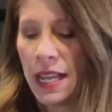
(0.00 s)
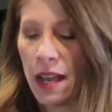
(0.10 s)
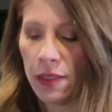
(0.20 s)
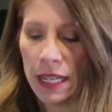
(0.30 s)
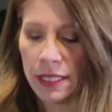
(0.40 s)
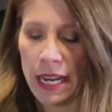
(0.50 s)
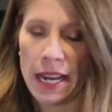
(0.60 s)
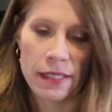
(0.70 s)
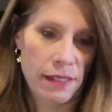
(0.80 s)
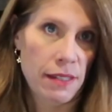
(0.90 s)
how that
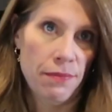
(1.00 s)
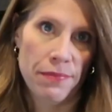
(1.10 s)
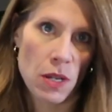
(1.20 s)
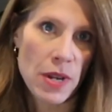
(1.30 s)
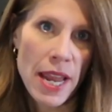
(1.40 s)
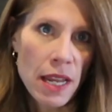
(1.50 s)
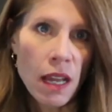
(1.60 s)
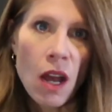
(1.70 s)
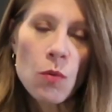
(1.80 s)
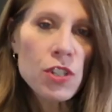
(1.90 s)
tastes. Okay,
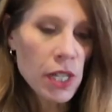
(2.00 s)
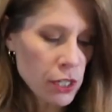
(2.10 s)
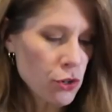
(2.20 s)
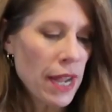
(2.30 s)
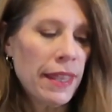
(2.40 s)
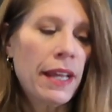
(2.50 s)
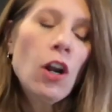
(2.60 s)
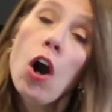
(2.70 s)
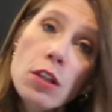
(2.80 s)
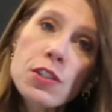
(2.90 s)
we're just gonna try
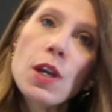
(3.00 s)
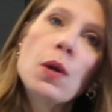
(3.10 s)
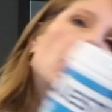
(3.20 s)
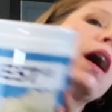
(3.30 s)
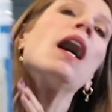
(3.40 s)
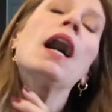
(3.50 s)
that. Also,